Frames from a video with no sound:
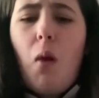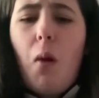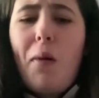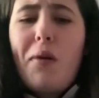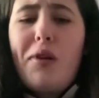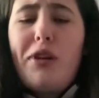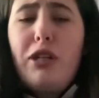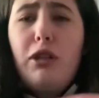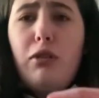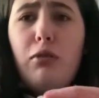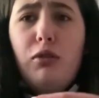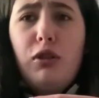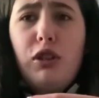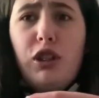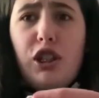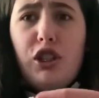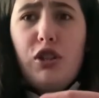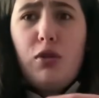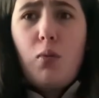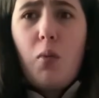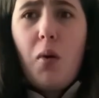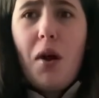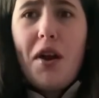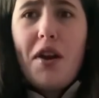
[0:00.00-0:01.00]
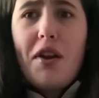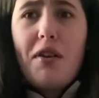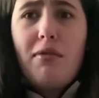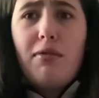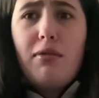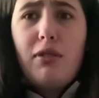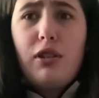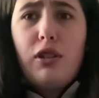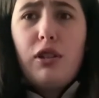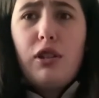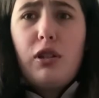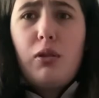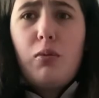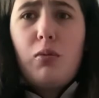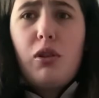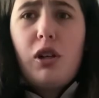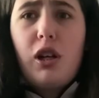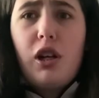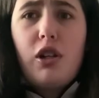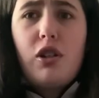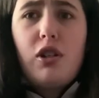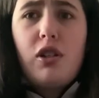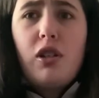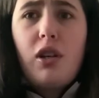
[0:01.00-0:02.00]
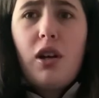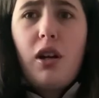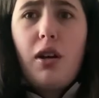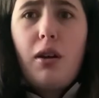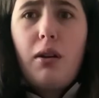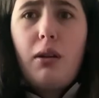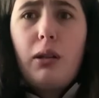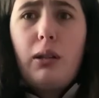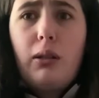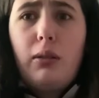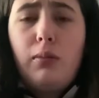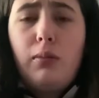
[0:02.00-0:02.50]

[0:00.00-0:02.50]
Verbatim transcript: This one tastes way different to the one I just ate.